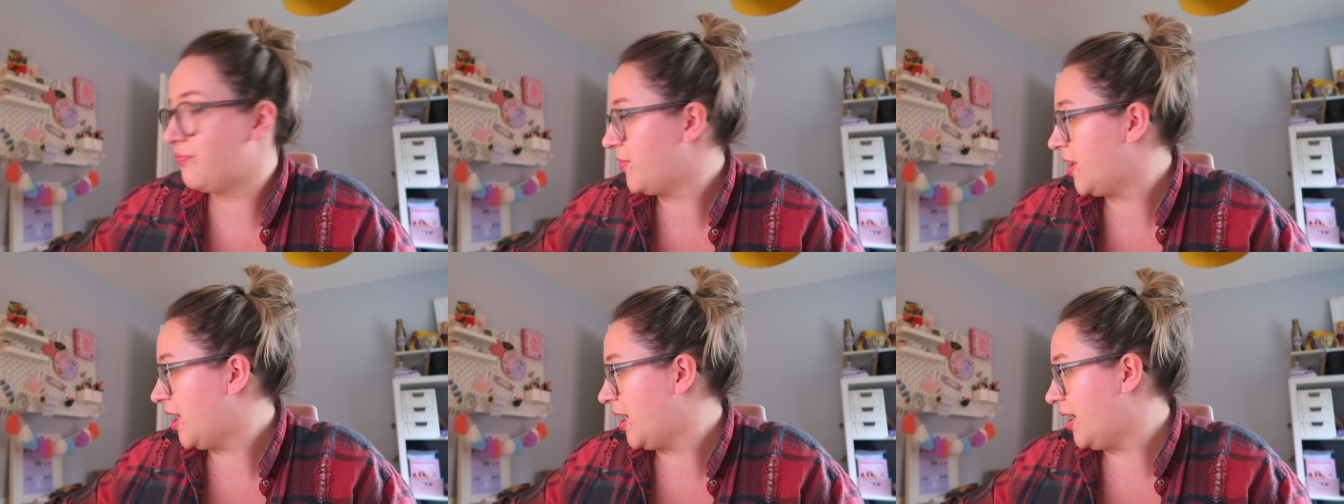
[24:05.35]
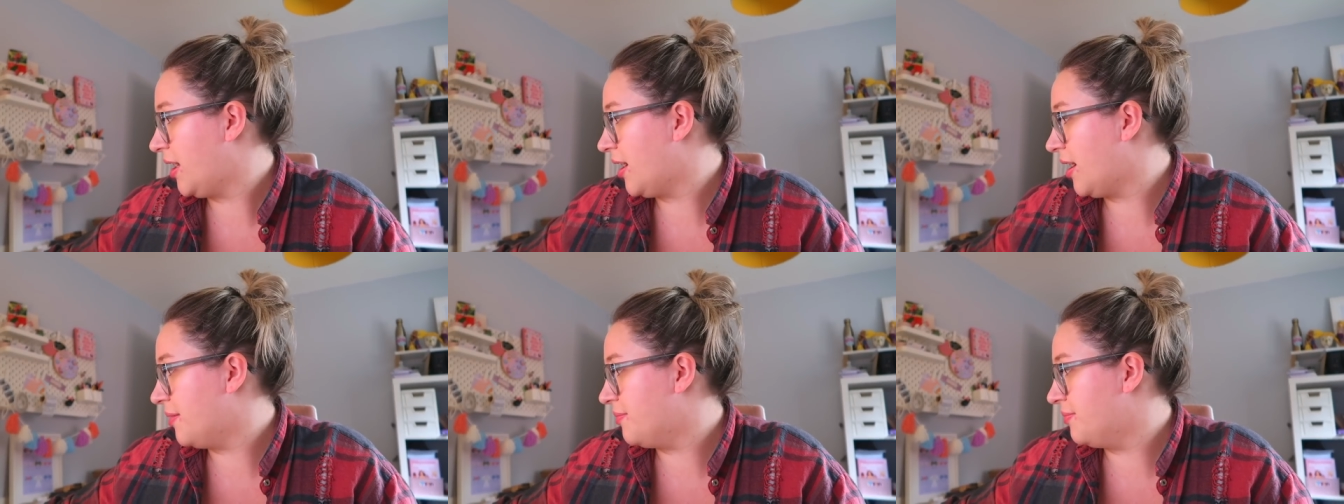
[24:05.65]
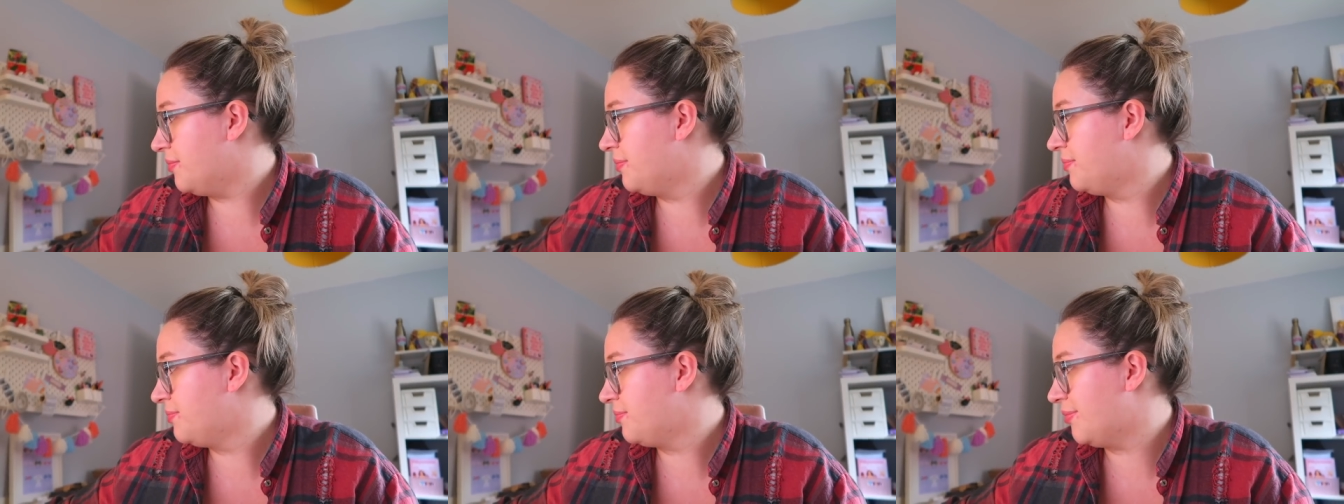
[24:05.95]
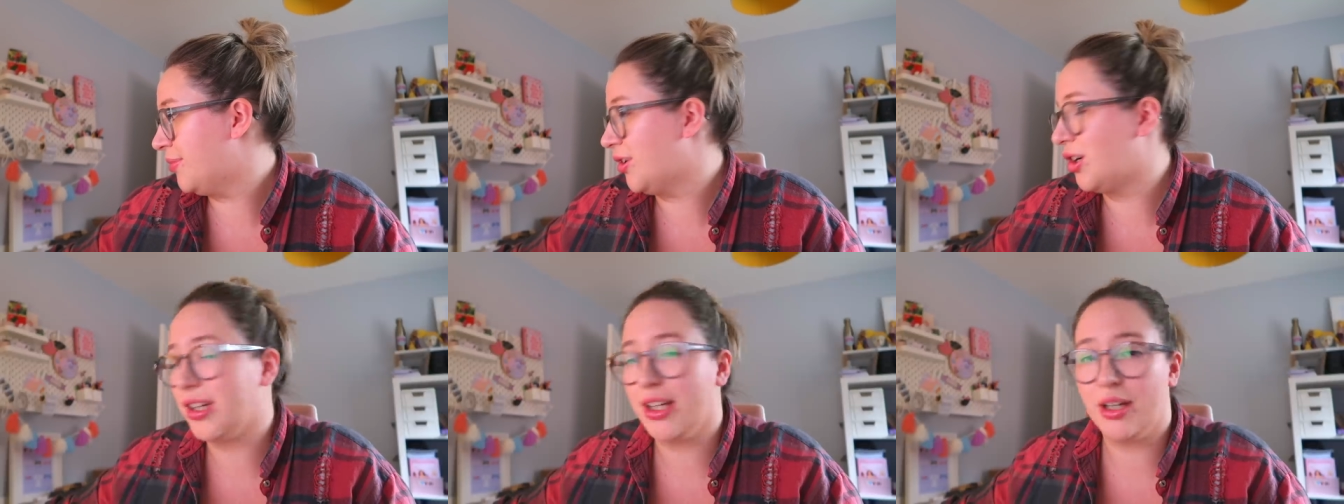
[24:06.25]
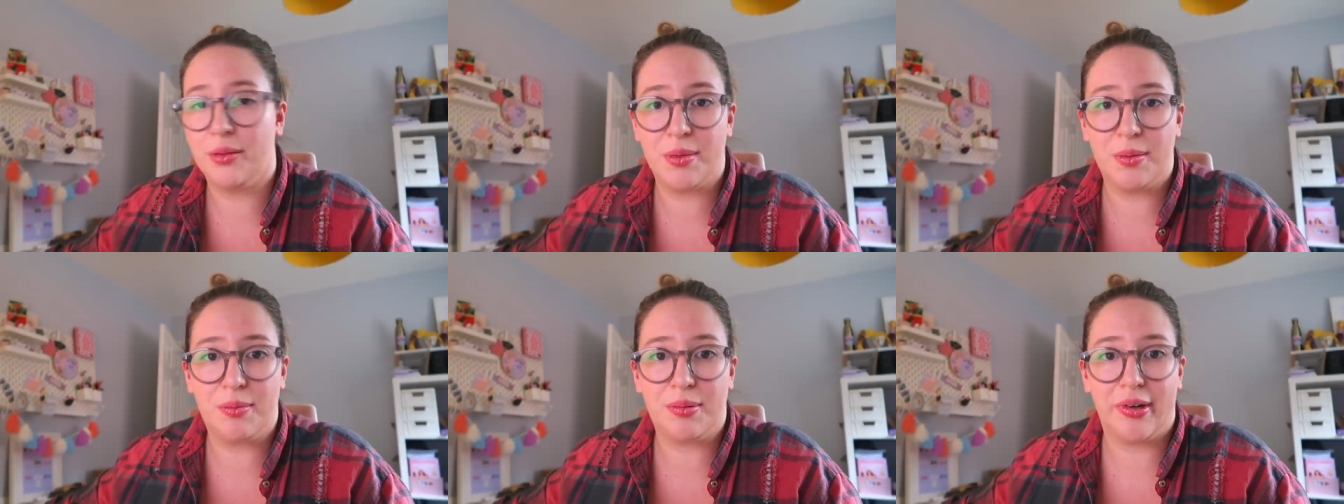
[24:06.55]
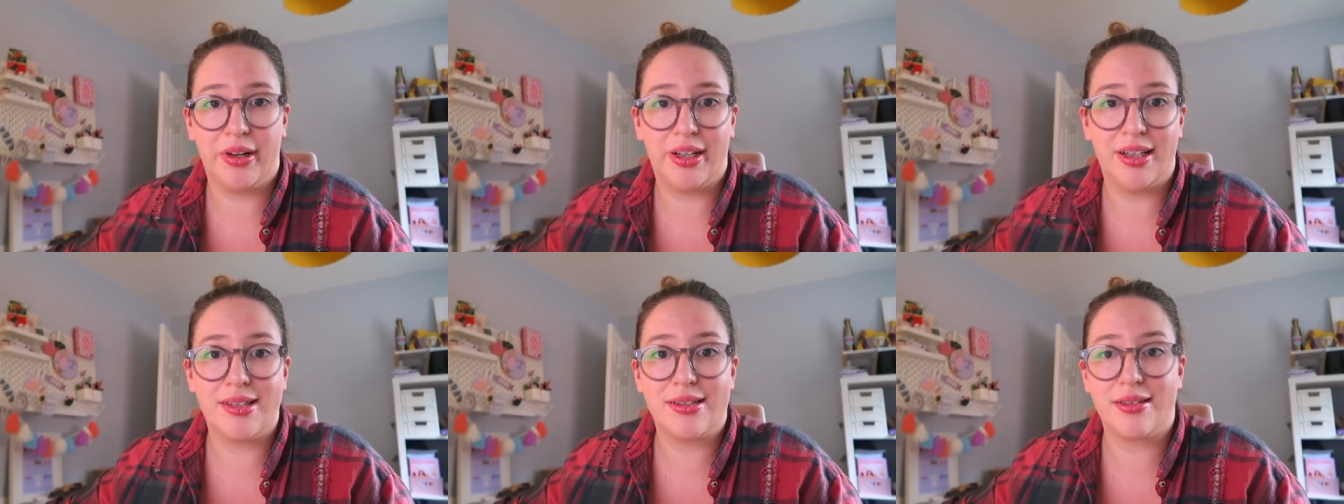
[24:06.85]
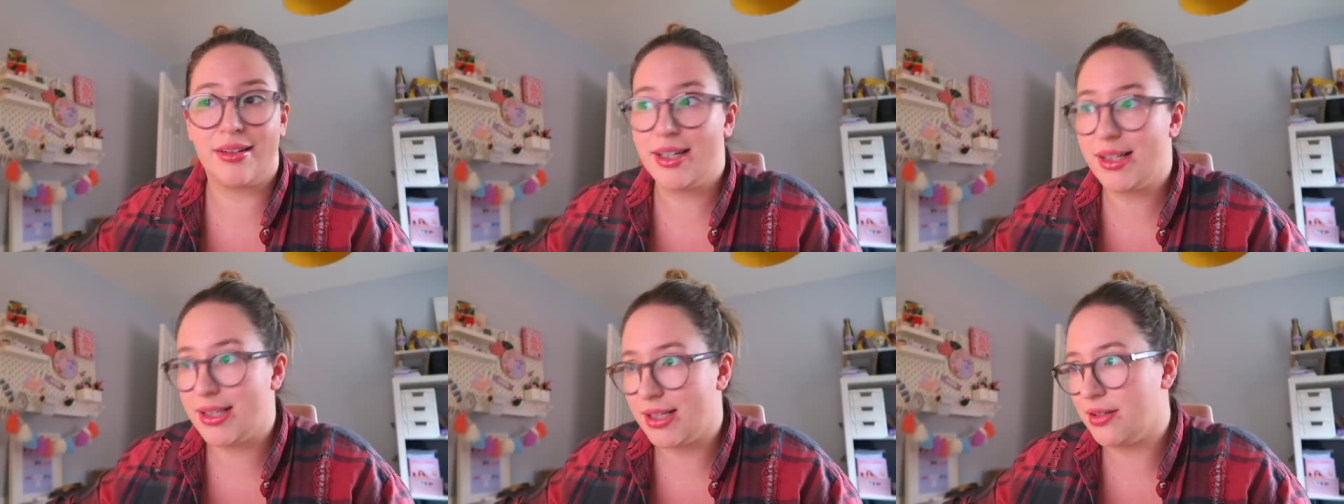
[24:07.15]
the um, rolling up the
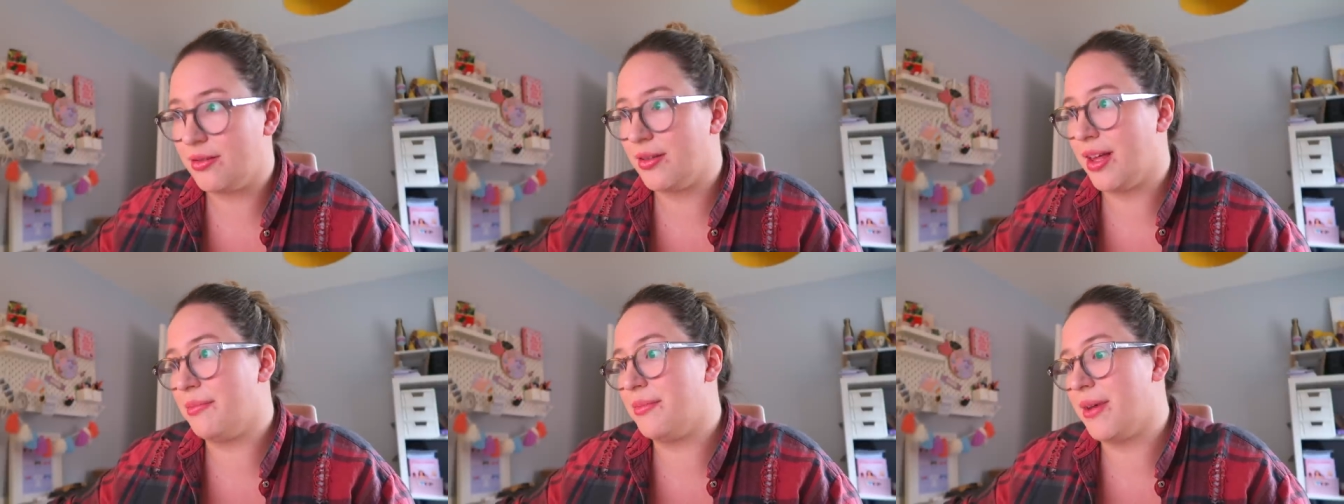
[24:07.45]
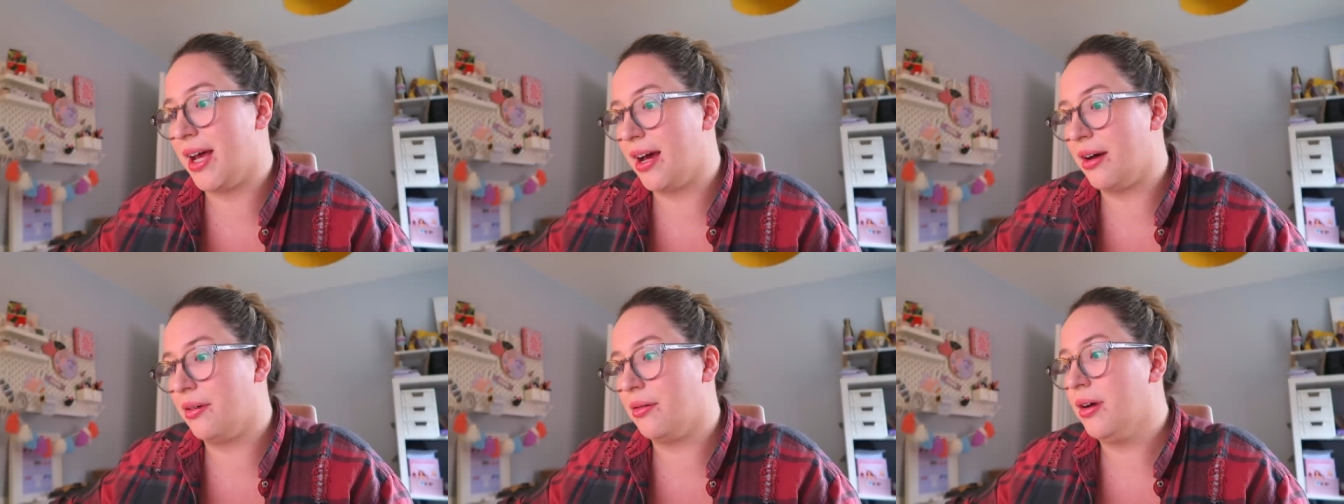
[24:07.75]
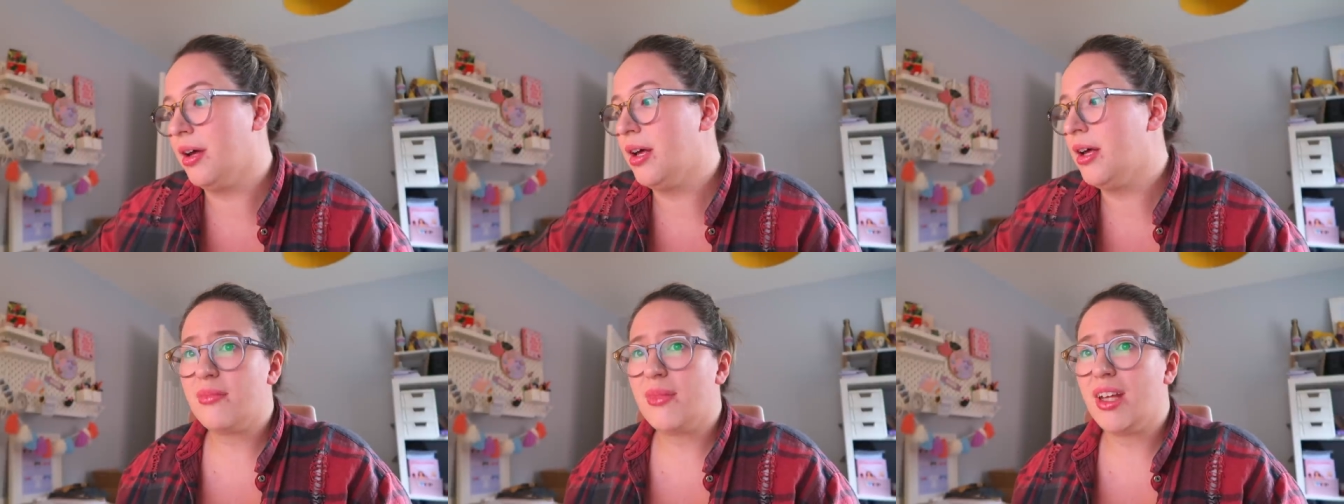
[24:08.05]
prints. I need to do them now.